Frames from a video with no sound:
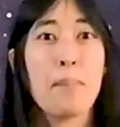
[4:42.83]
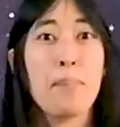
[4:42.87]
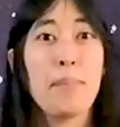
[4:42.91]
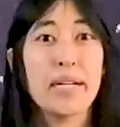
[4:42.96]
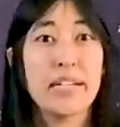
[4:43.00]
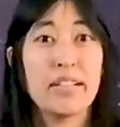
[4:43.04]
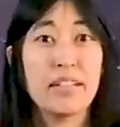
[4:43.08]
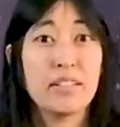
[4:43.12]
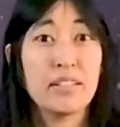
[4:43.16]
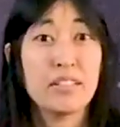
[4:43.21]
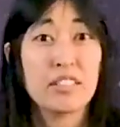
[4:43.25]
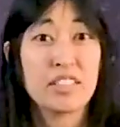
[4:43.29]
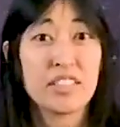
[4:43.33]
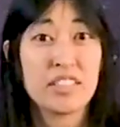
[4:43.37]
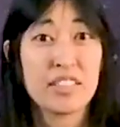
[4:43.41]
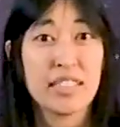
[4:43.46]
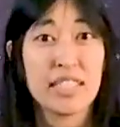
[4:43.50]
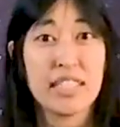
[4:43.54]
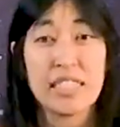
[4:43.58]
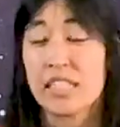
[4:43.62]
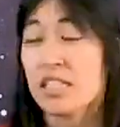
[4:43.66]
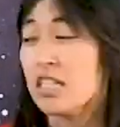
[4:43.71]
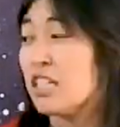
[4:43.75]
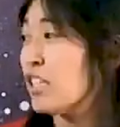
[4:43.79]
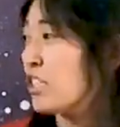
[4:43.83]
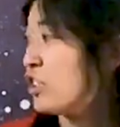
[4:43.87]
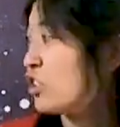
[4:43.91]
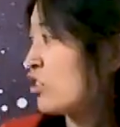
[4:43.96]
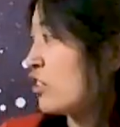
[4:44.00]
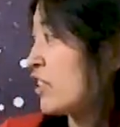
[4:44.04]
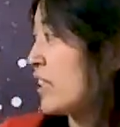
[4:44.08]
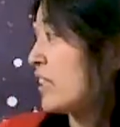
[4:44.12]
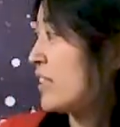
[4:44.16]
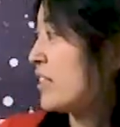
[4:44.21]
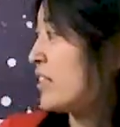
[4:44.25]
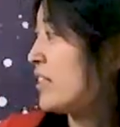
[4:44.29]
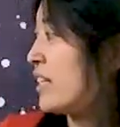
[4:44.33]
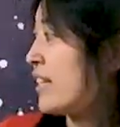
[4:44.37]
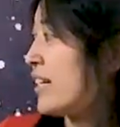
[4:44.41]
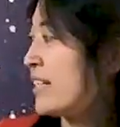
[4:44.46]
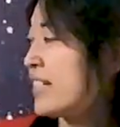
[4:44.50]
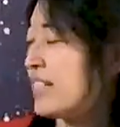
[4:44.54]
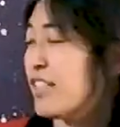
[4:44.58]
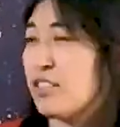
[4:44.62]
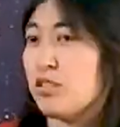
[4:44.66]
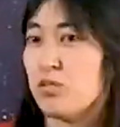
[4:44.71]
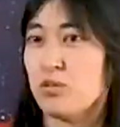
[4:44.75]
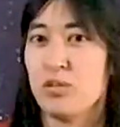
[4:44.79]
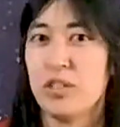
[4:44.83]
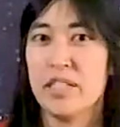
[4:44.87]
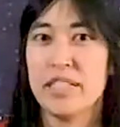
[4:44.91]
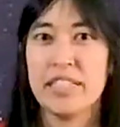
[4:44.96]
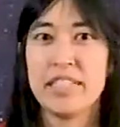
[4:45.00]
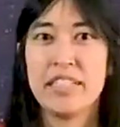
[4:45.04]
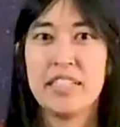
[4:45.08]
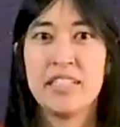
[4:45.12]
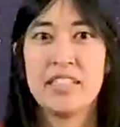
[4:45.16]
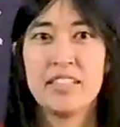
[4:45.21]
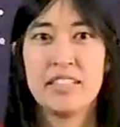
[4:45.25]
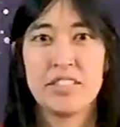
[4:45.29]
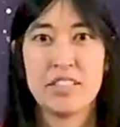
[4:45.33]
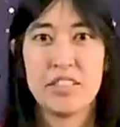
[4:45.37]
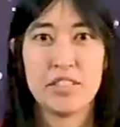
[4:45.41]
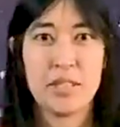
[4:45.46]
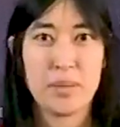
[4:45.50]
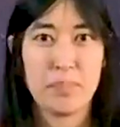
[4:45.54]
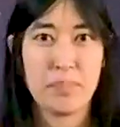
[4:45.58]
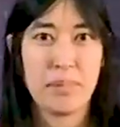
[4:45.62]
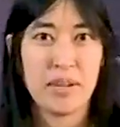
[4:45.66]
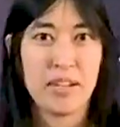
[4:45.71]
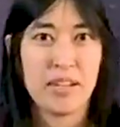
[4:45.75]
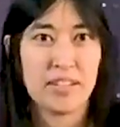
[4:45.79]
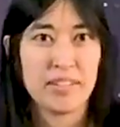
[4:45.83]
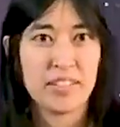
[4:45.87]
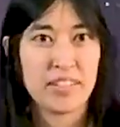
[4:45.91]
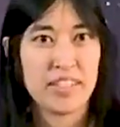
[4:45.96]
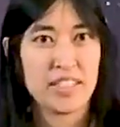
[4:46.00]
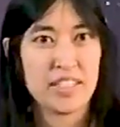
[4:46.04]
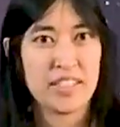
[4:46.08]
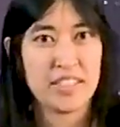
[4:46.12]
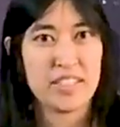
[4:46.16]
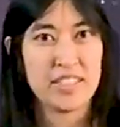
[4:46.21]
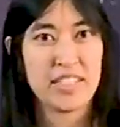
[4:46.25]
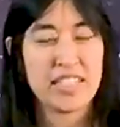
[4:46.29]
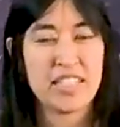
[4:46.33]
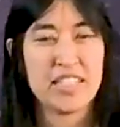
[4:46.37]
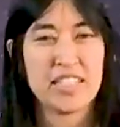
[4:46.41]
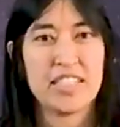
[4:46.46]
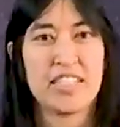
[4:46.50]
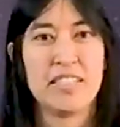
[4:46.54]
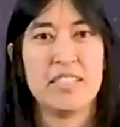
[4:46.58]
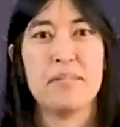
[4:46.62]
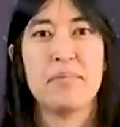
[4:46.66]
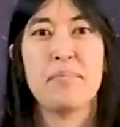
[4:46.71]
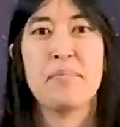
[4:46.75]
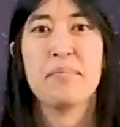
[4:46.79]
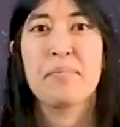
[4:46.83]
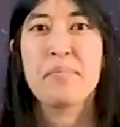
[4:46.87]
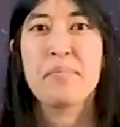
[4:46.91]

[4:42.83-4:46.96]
but it looks like train 10 is ready to depart the station.